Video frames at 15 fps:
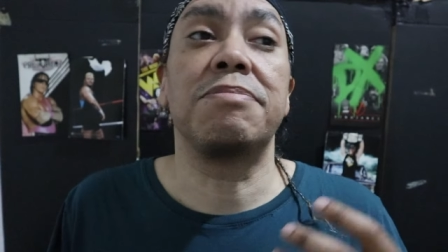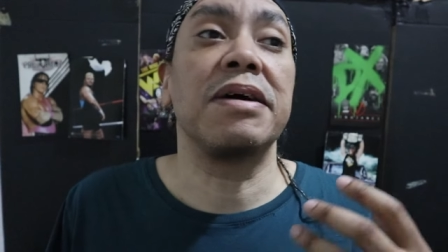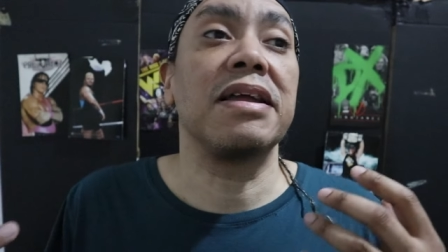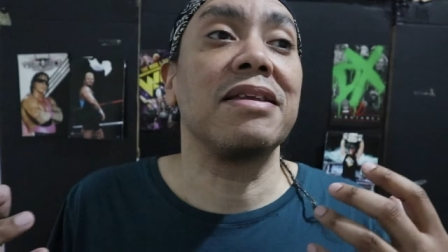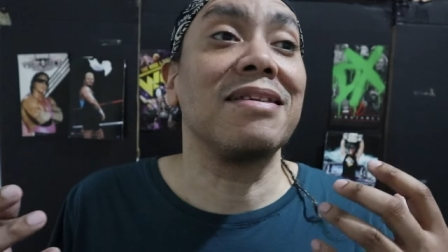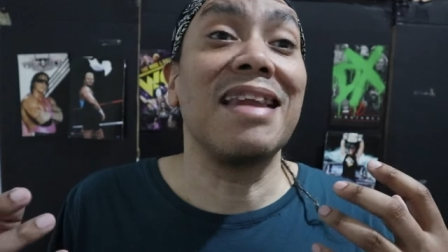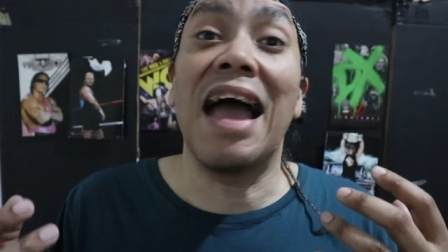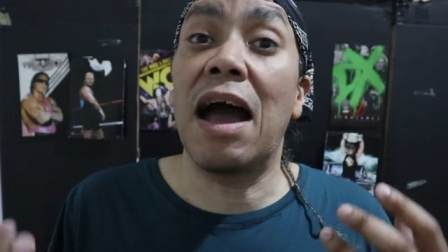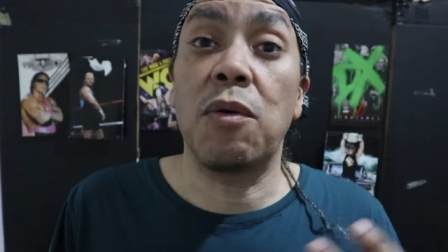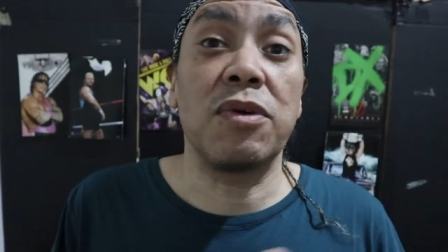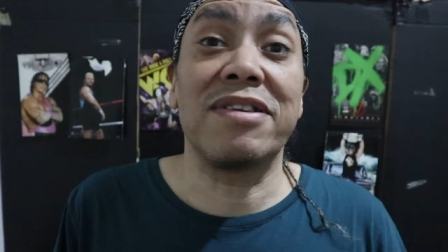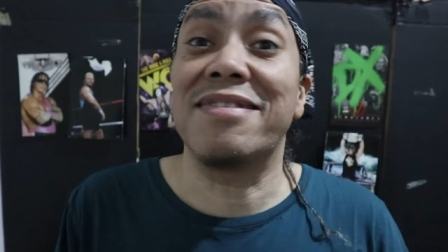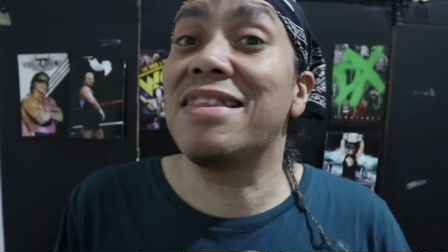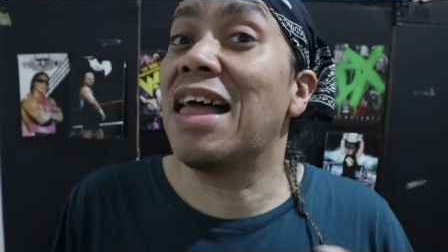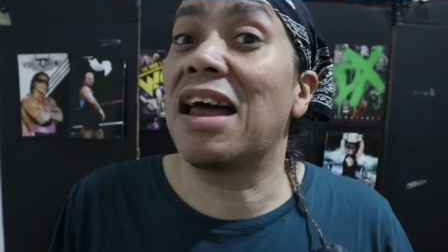but now
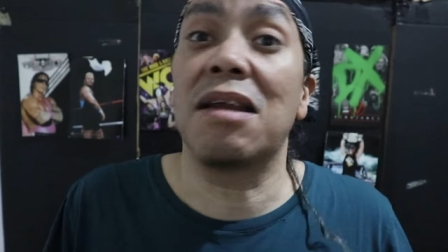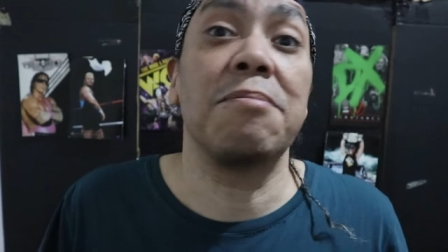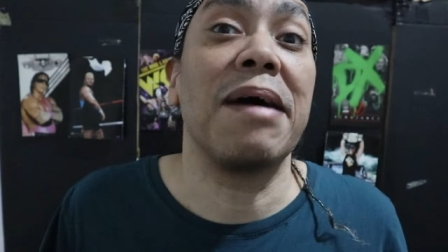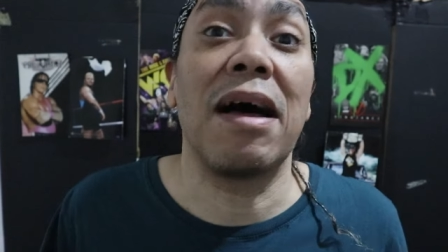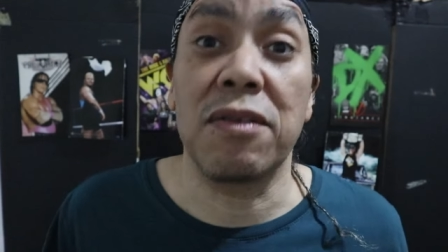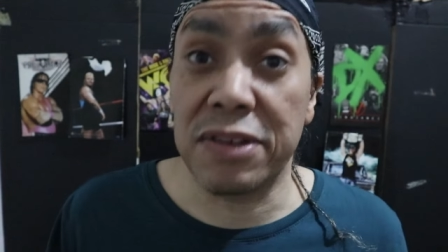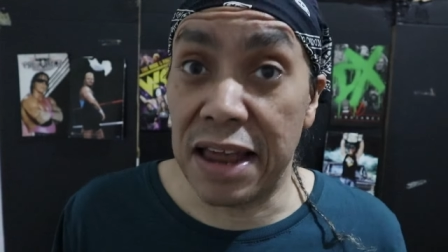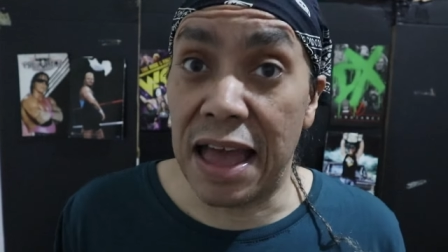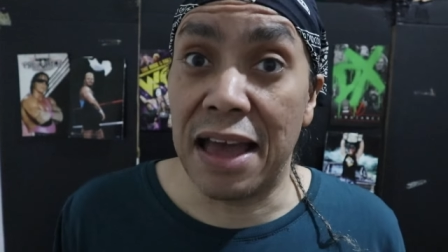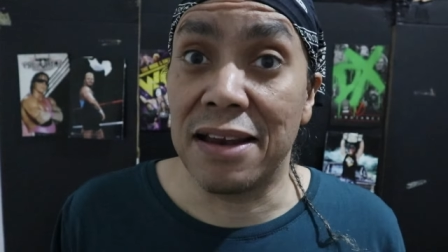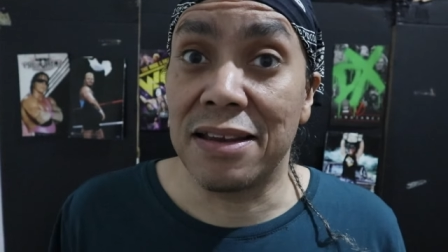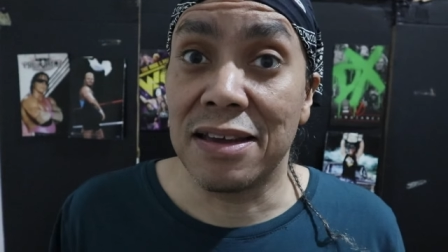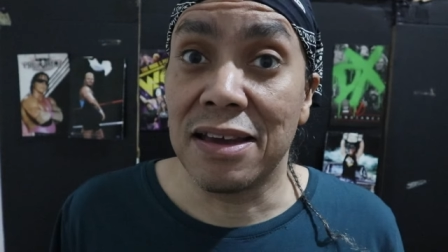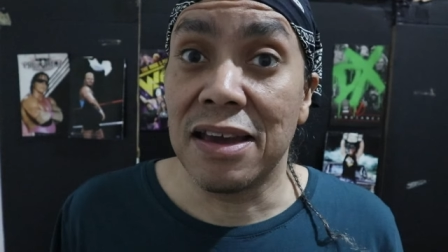it's not about that.